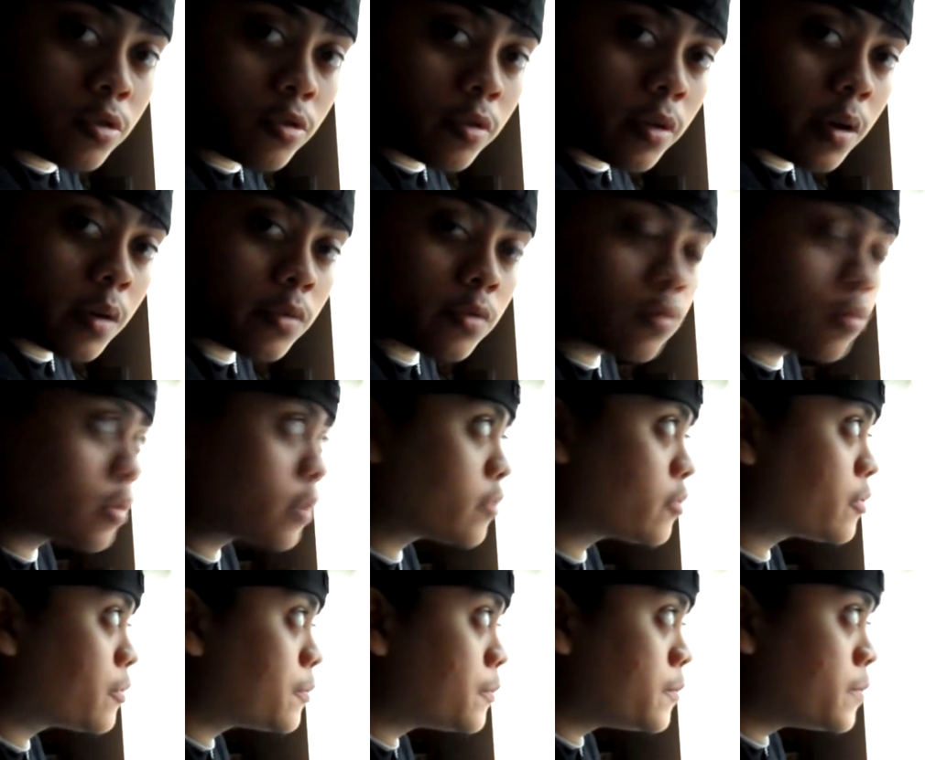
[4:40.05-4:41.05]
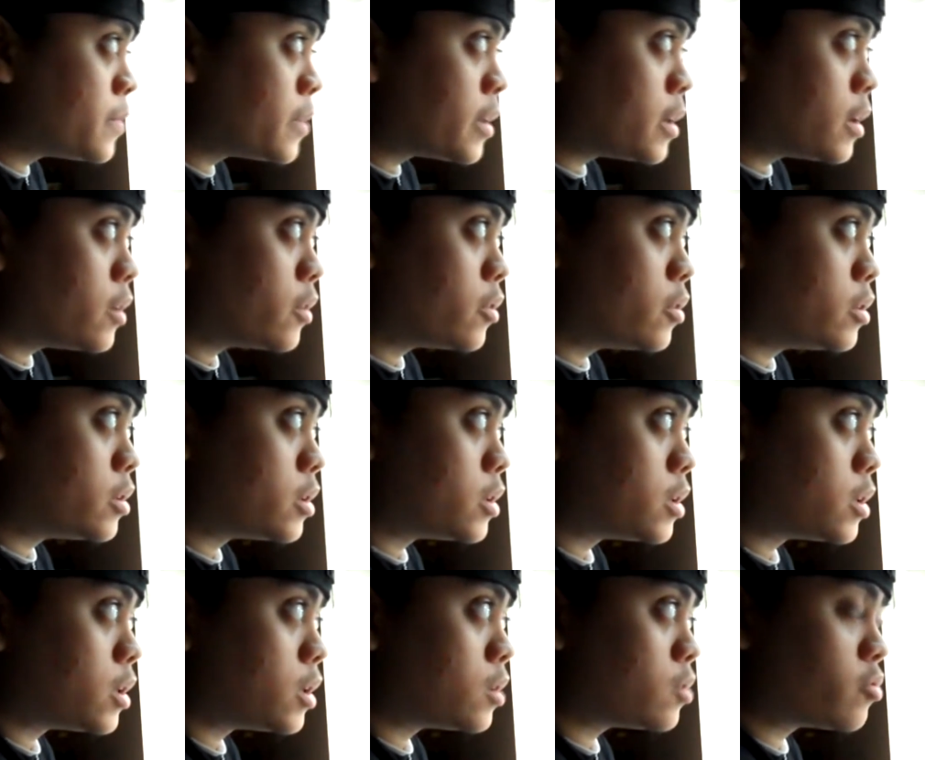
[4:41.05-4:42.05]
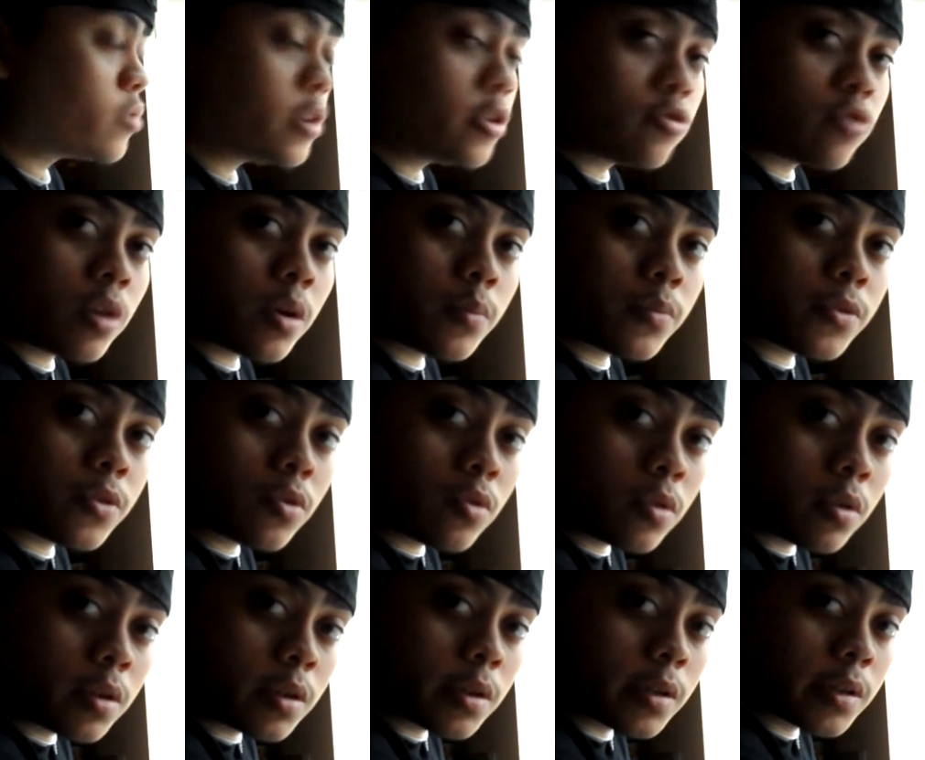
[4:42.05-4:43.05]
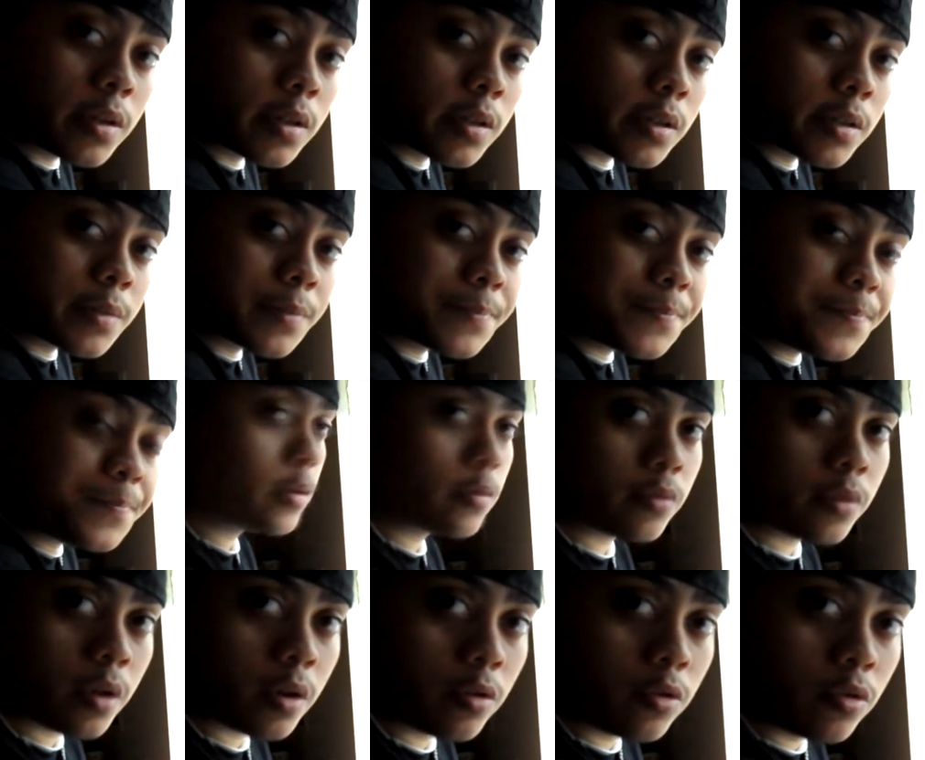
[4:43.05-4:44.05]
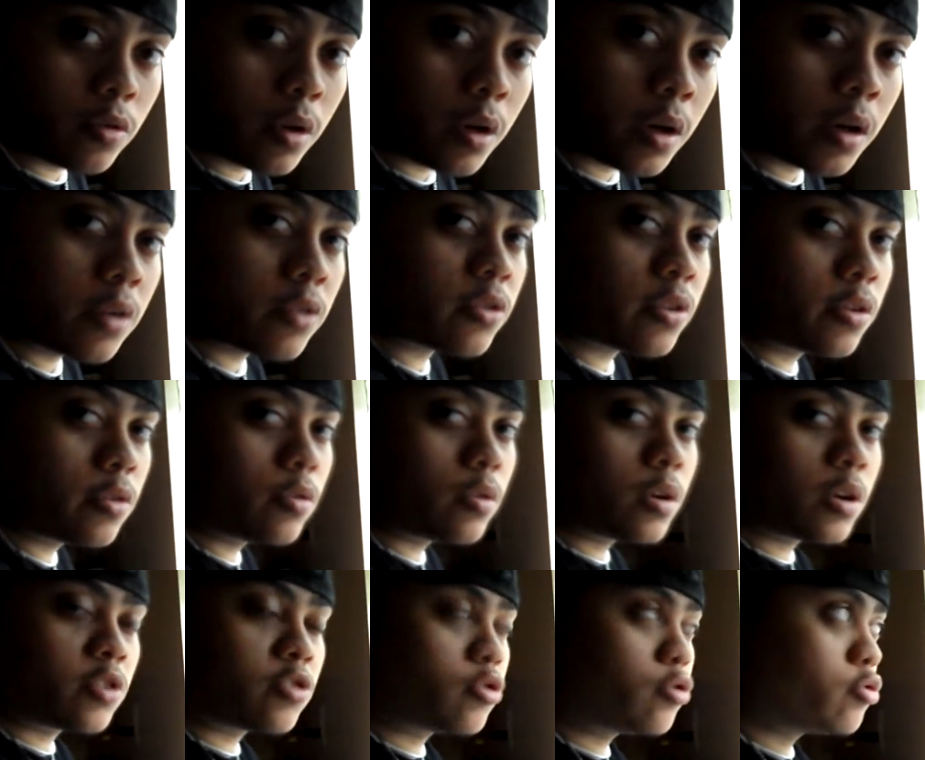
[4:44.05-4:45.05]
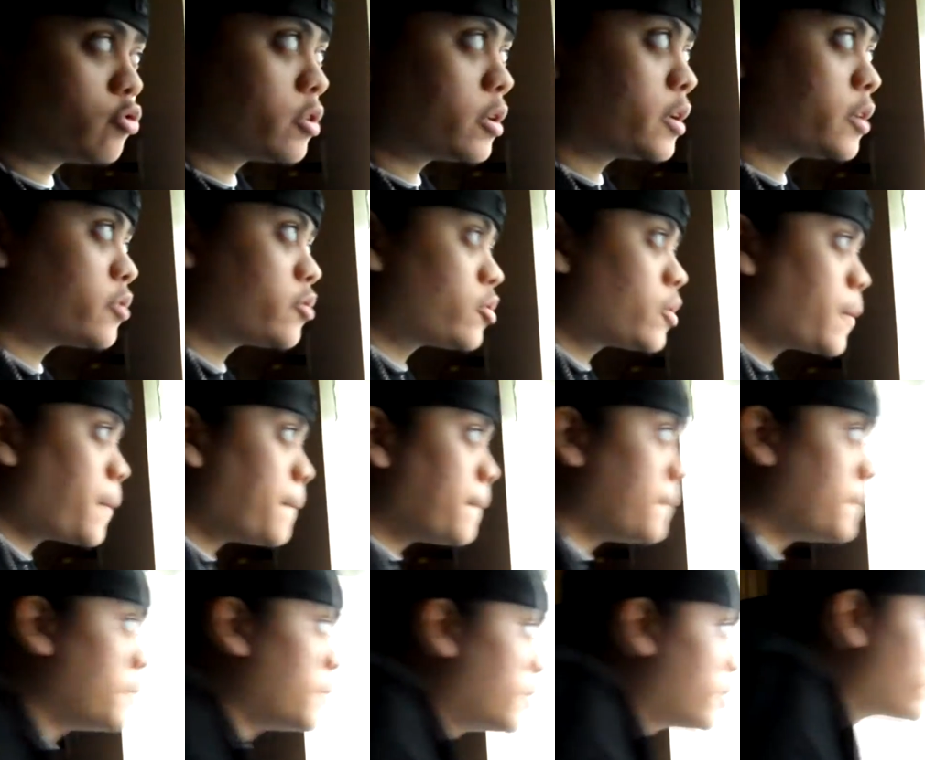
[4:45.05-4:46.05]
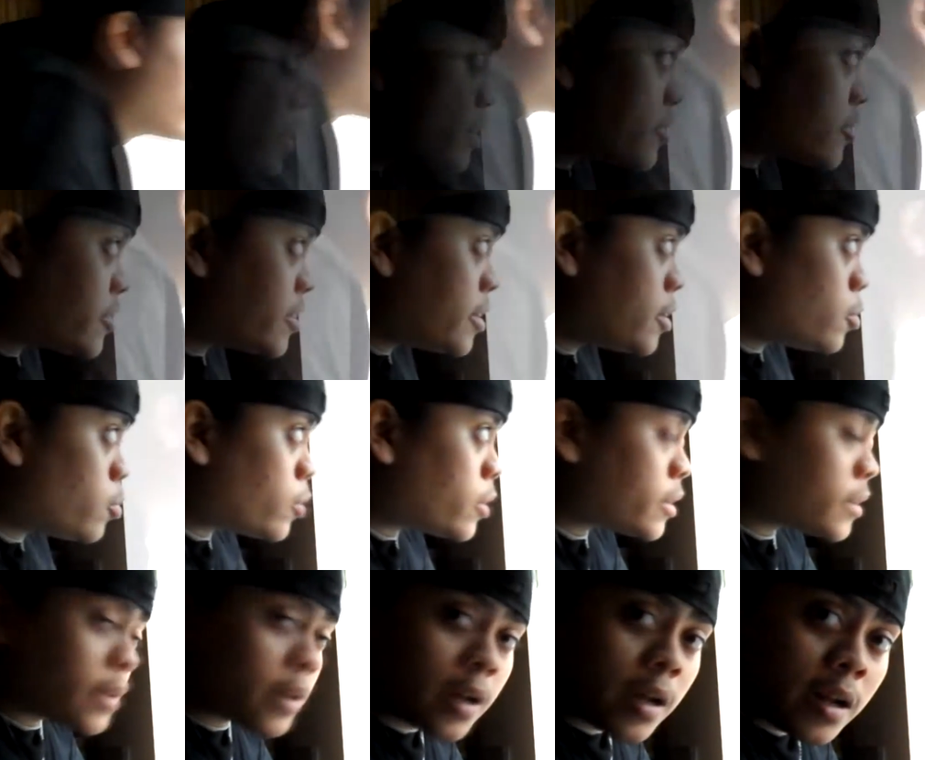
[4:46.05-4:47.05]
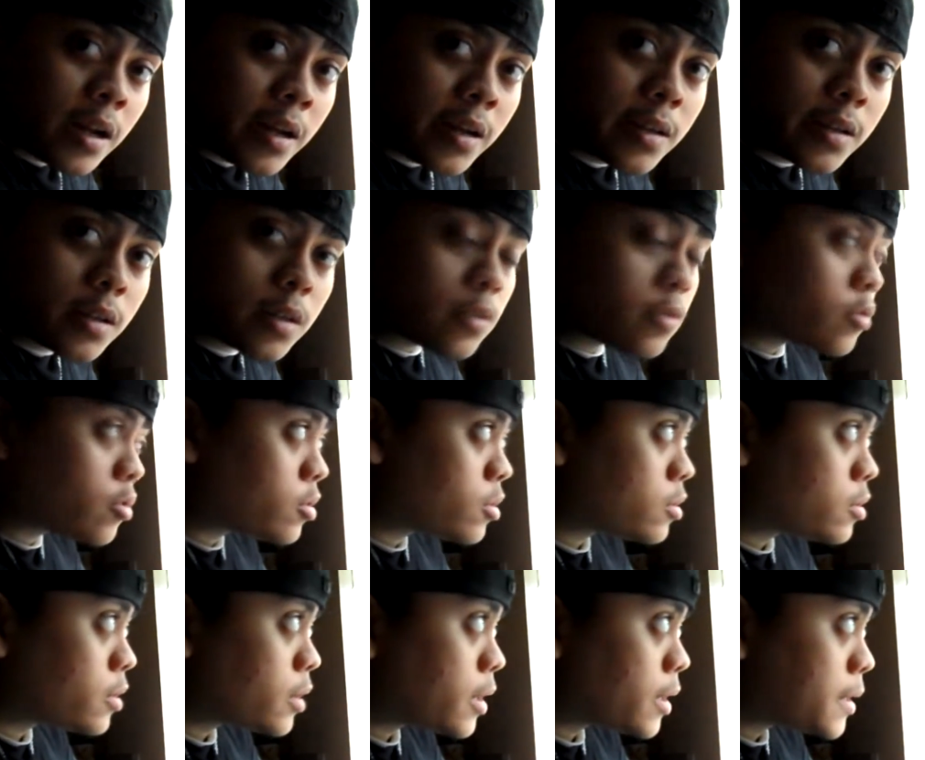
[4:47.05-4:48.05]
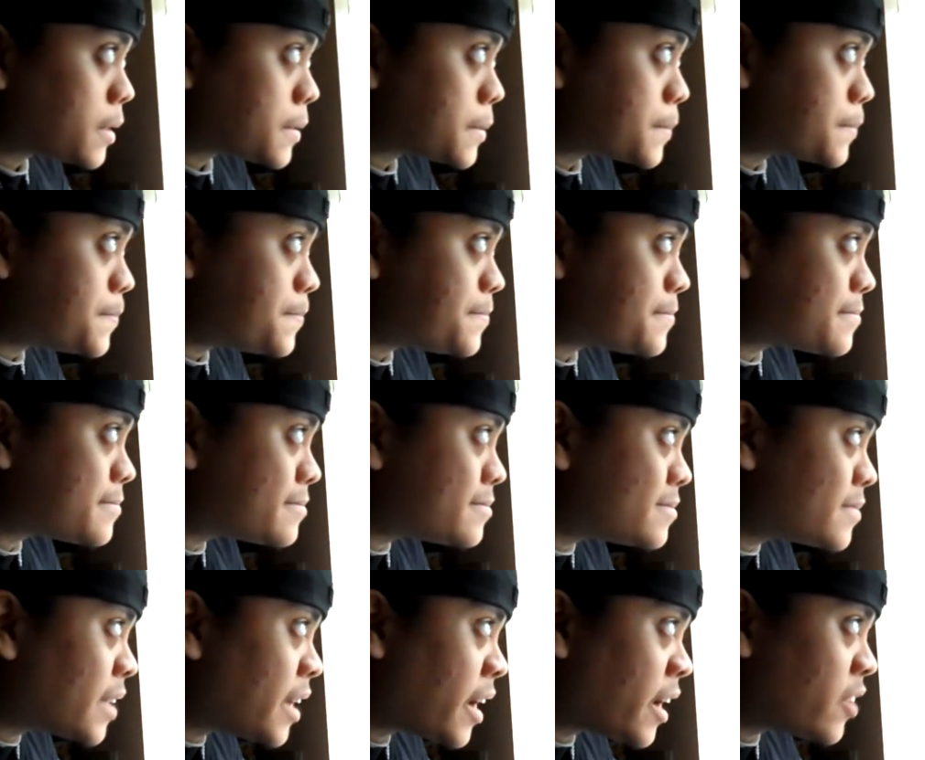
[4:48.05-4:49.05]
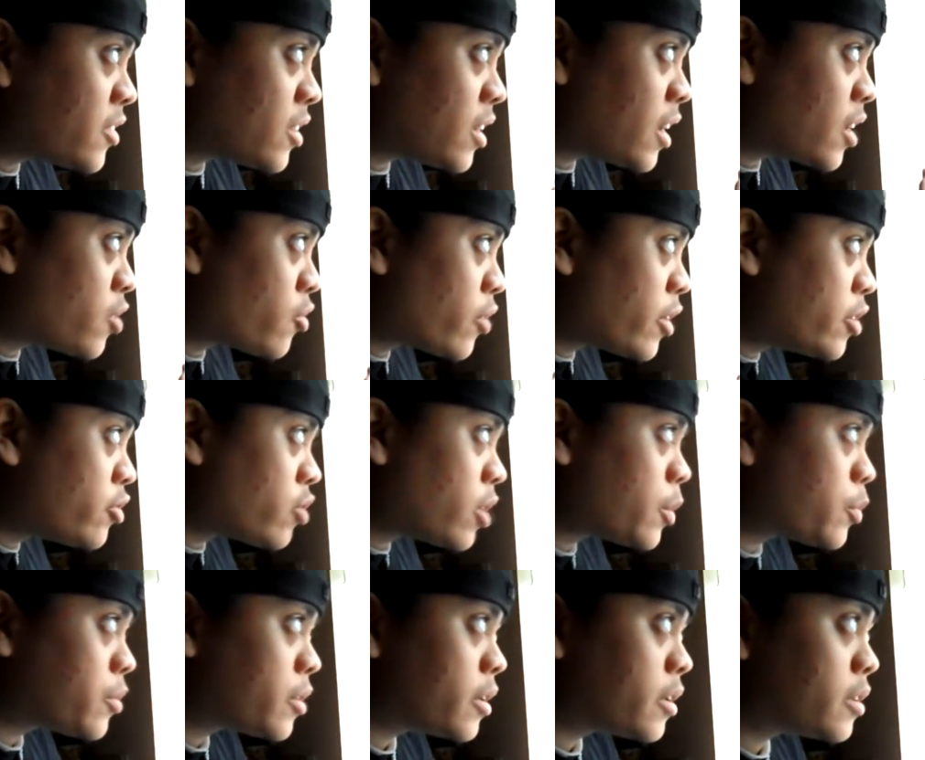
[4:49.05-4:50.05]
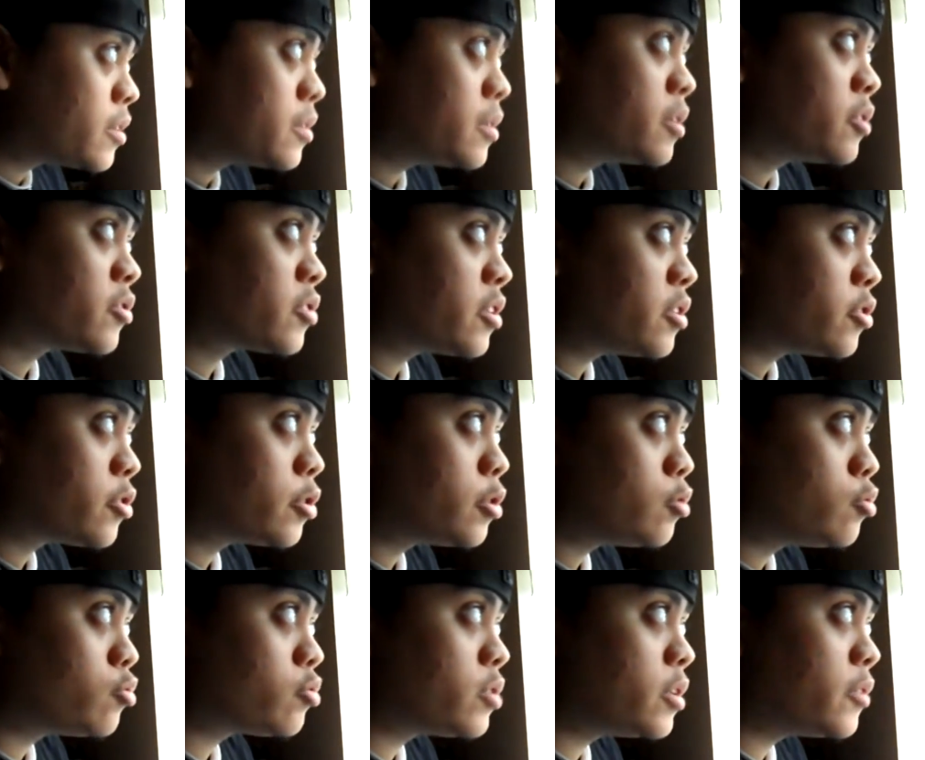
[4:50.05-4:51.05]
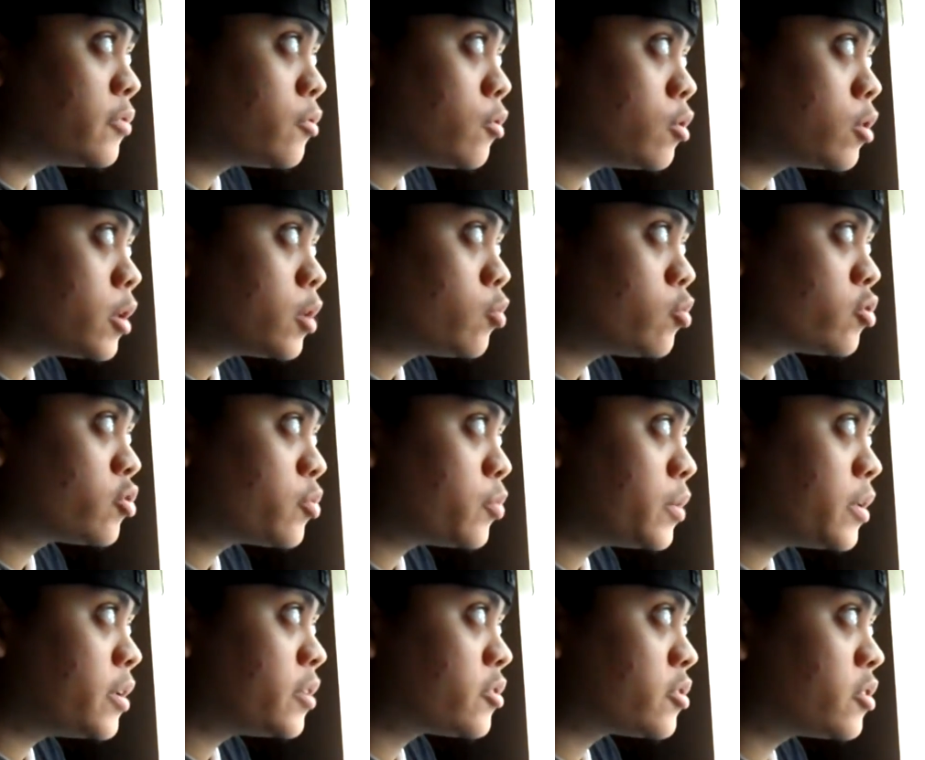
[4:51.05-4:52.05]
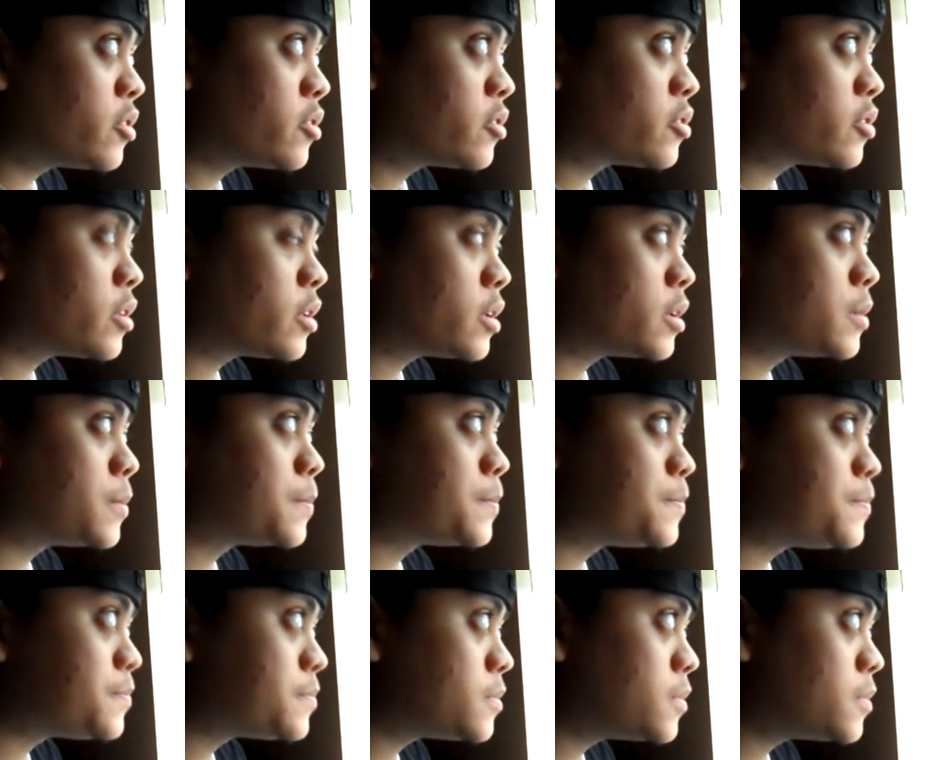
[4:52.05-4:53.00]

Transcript: photographs with the raindrops on the leaves that I showed you guys. I see one that I like. So it has a lot of raindrops and is continuously falling, which means it's a